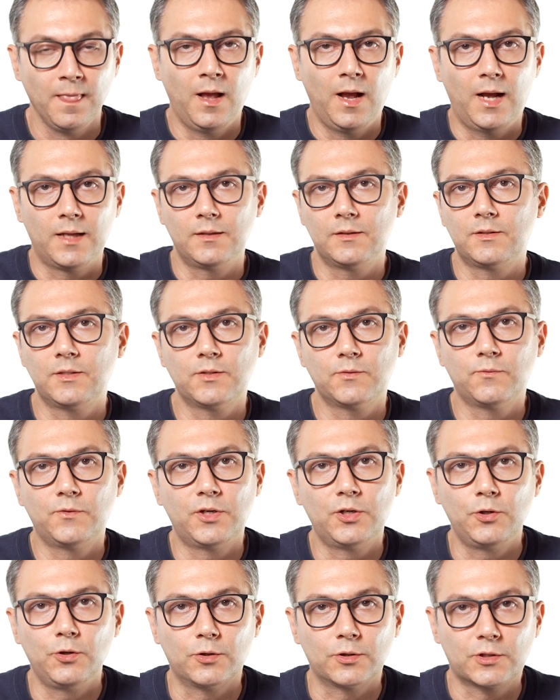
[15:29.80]
And it is
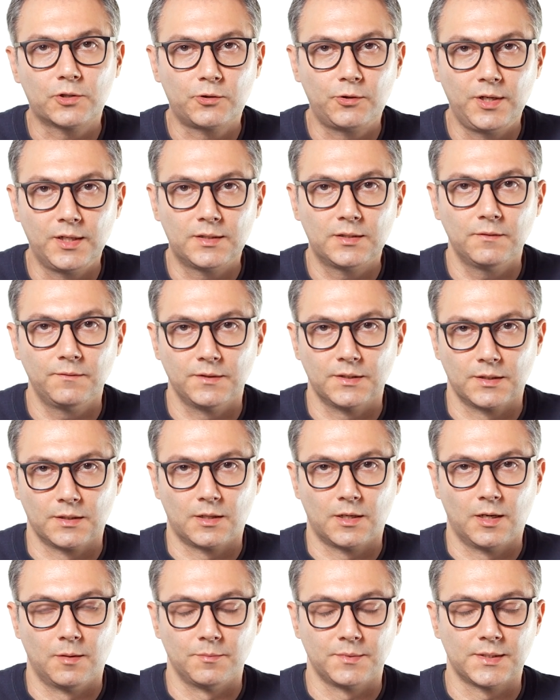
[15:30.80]
where your creativity
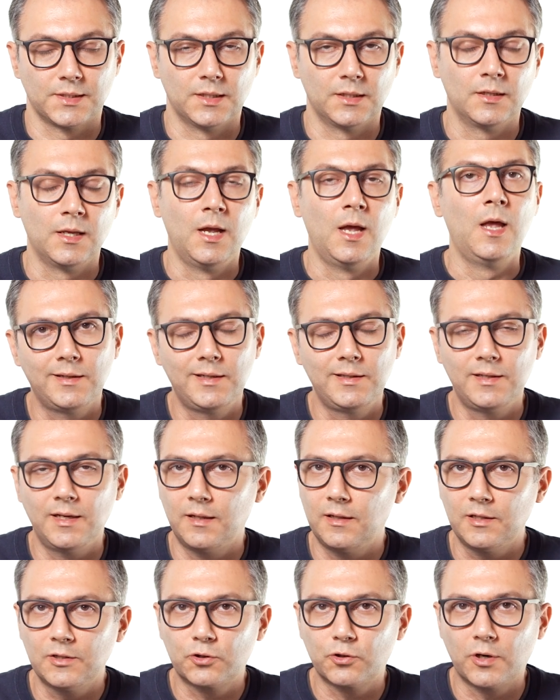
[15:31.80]
comes in. In the
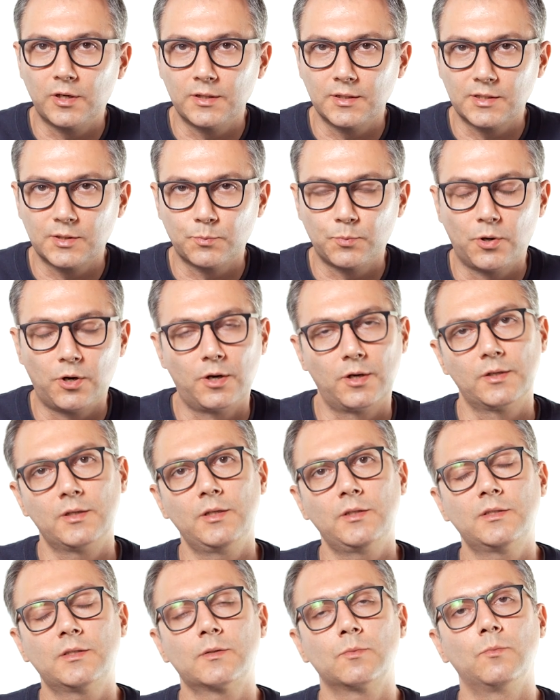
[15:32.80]
electronics part,
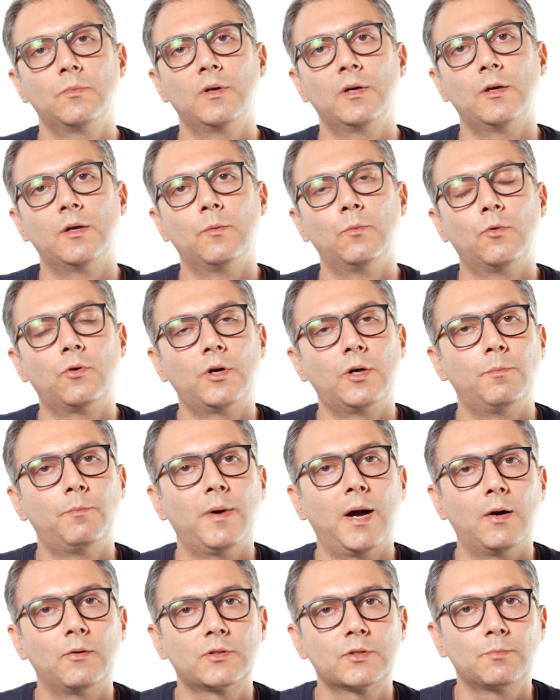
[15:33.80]
it's more
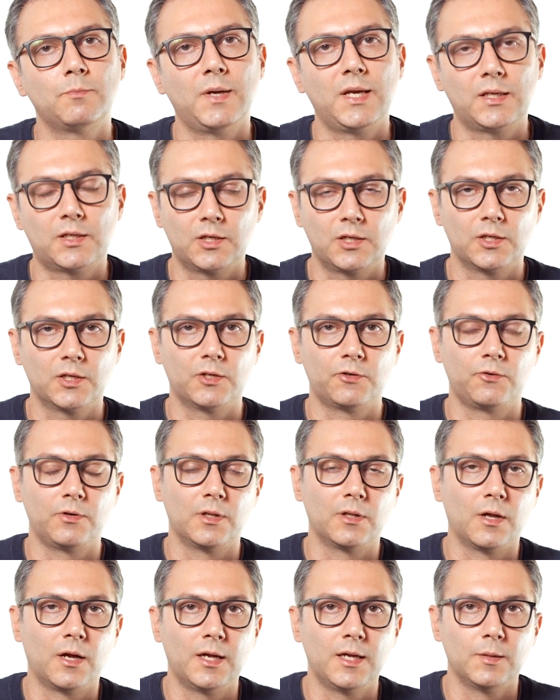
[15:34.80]
about making a
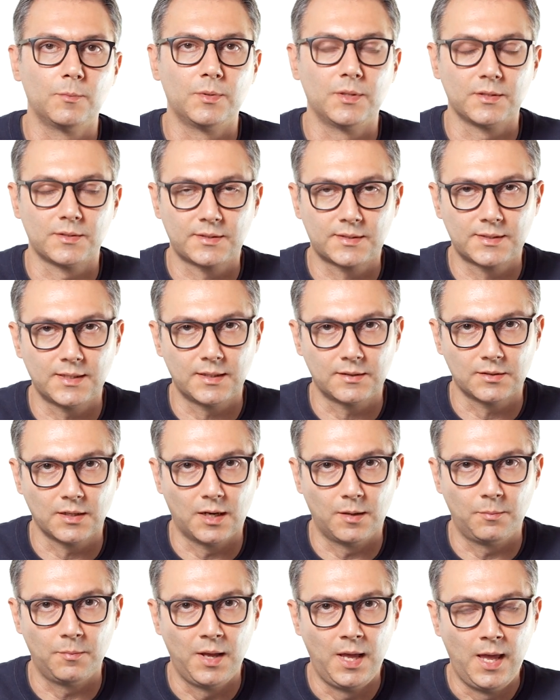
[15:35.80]
reliable
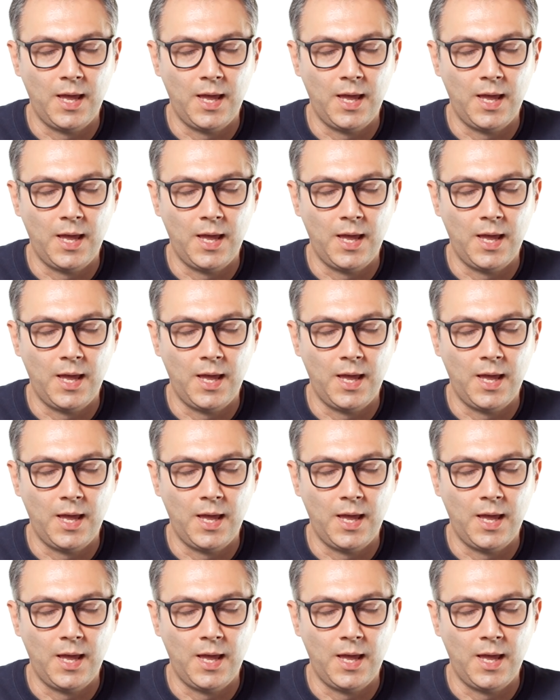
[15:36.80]
setup.